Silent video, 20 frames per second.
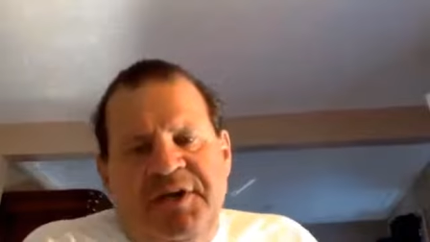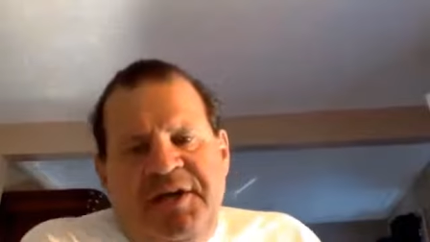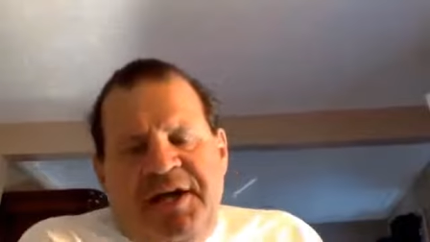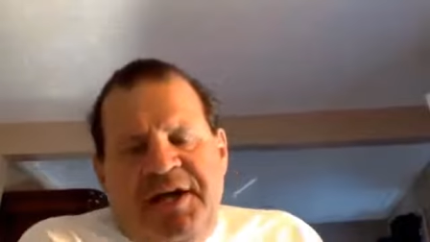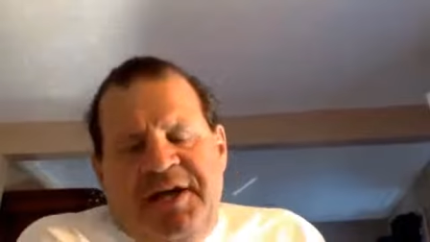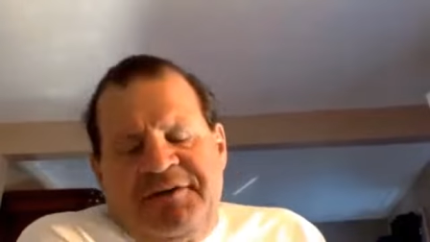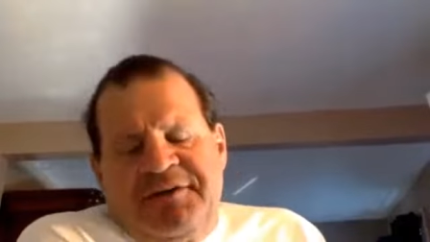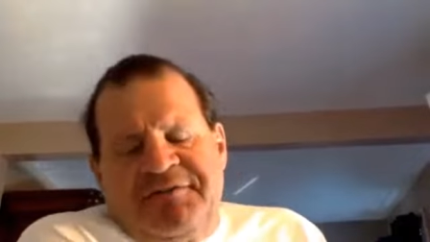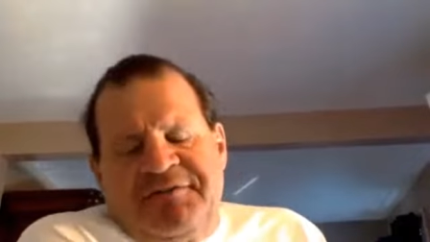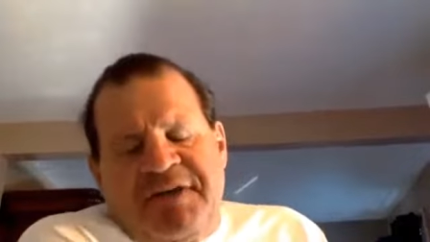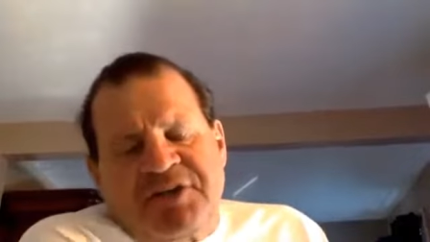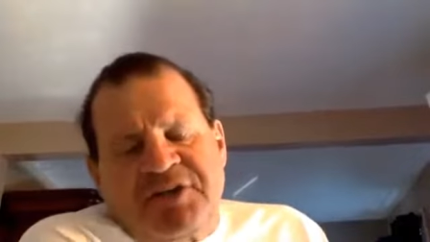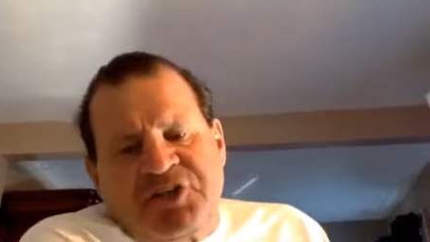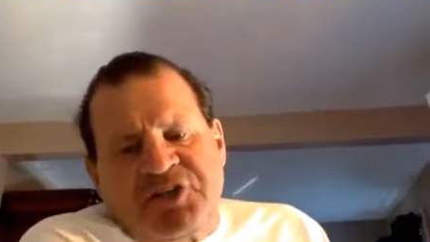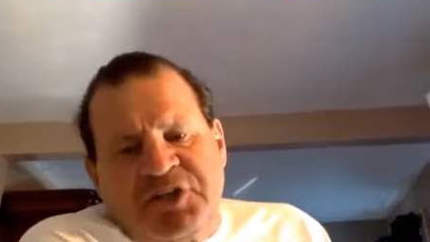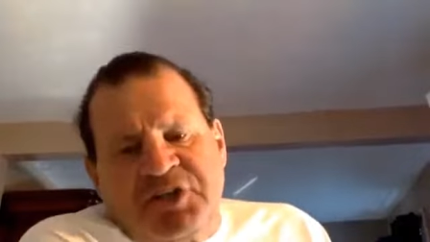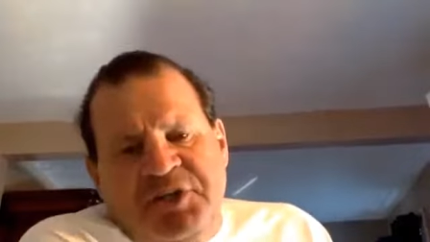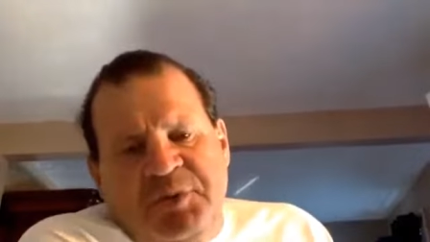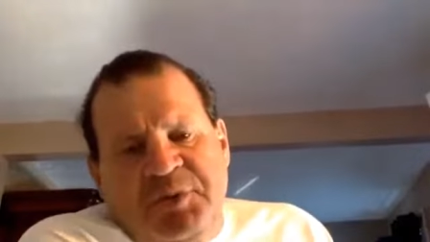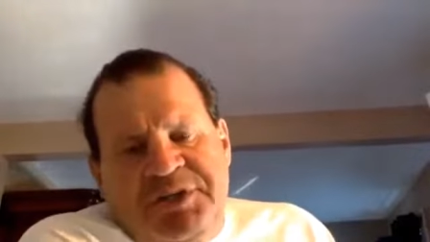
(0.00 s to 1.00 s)
And
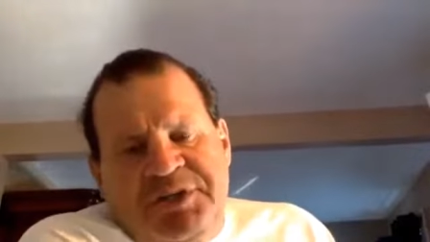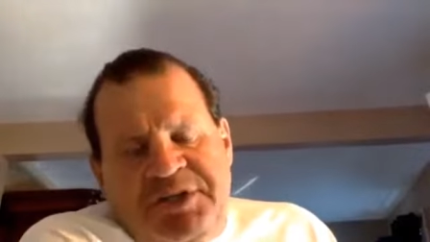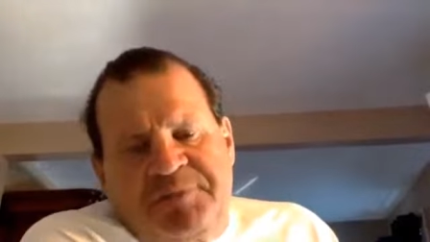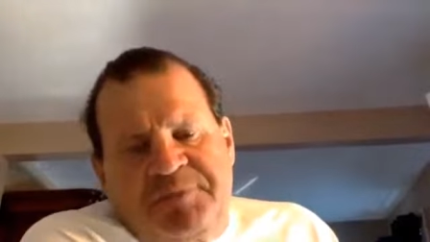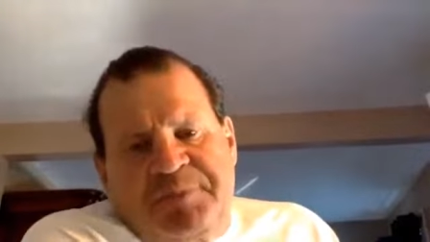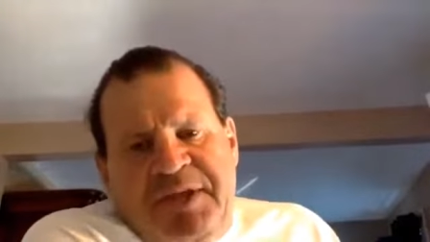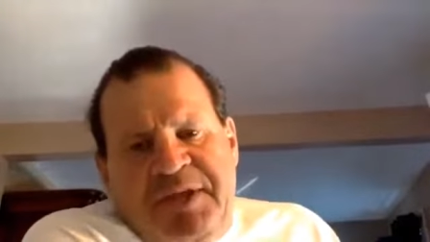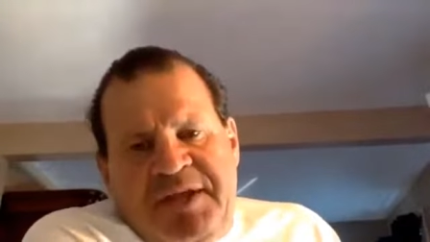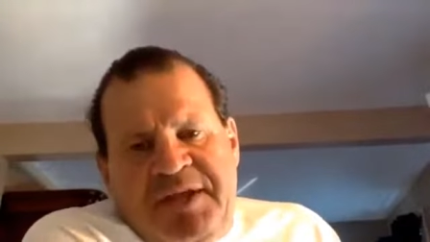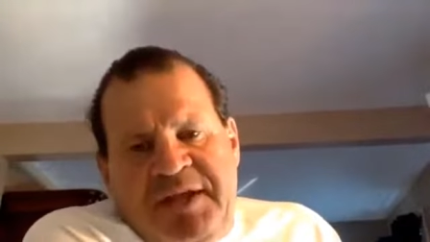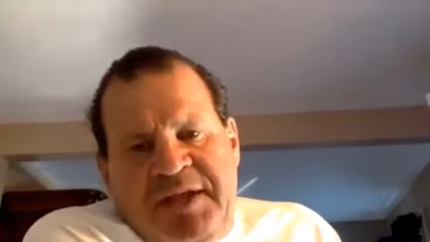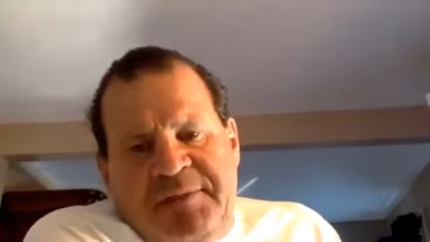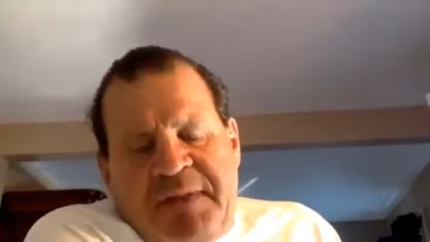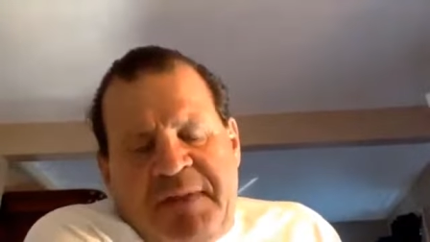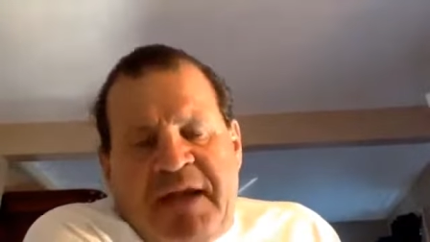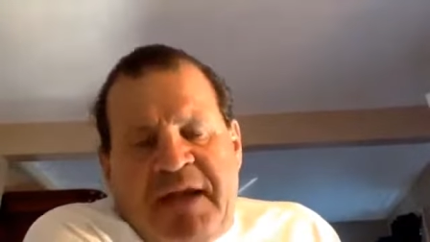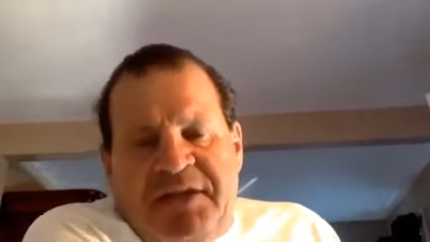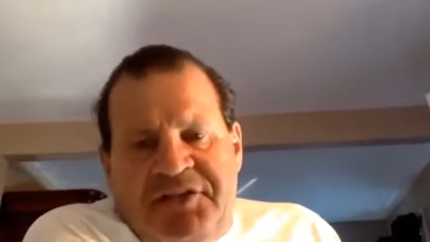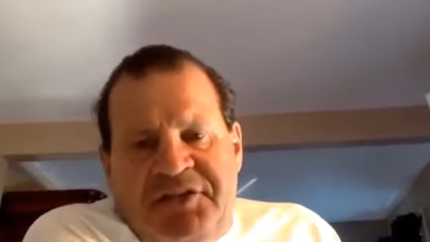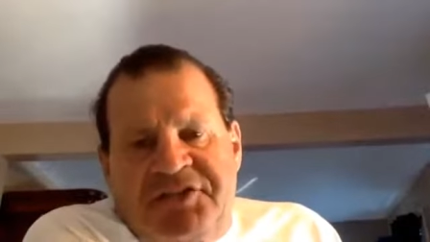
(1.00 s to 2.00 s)
eventually we did play
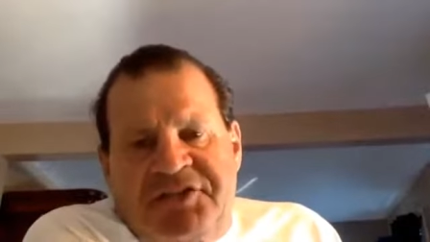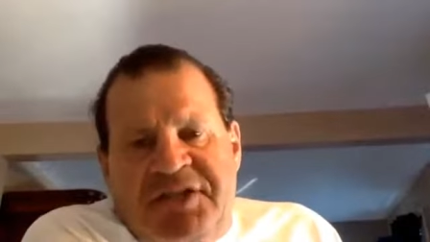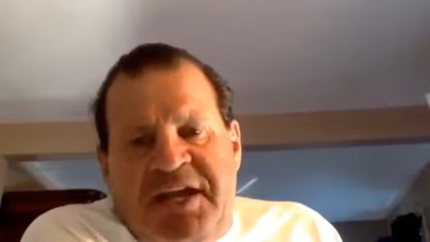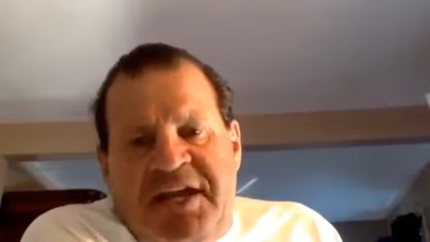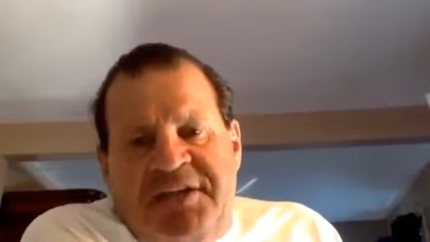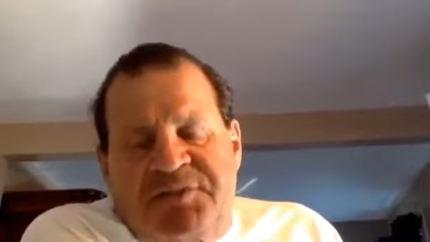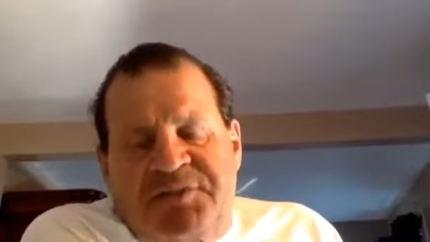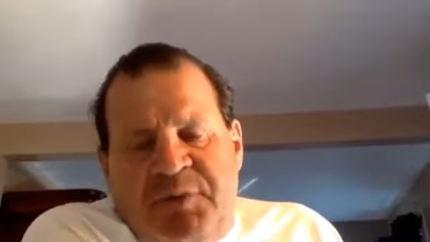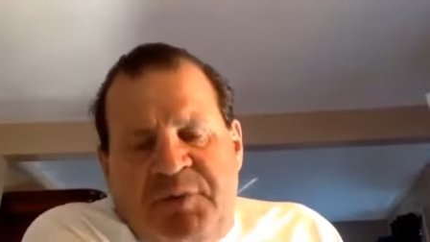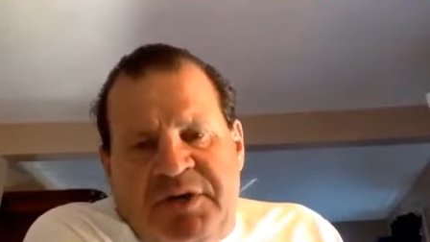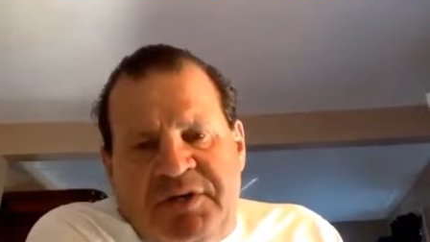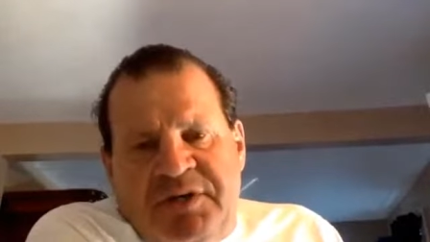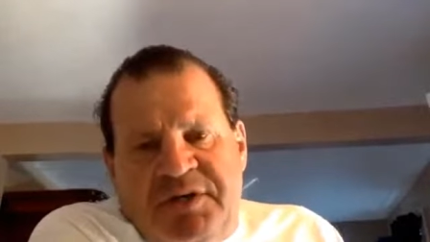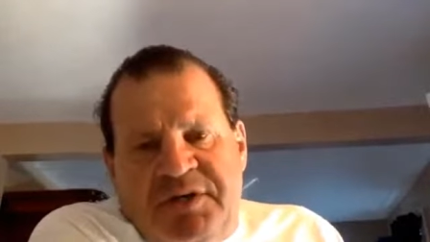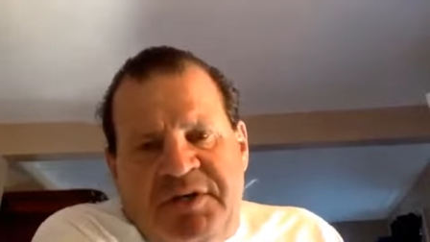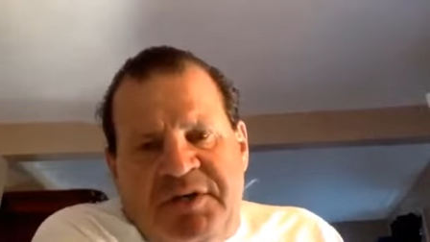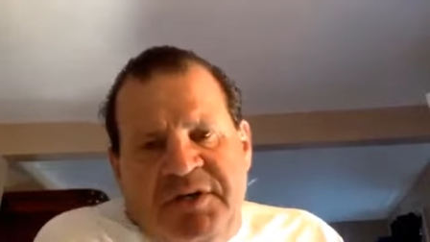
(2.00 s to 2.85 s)
back in the States when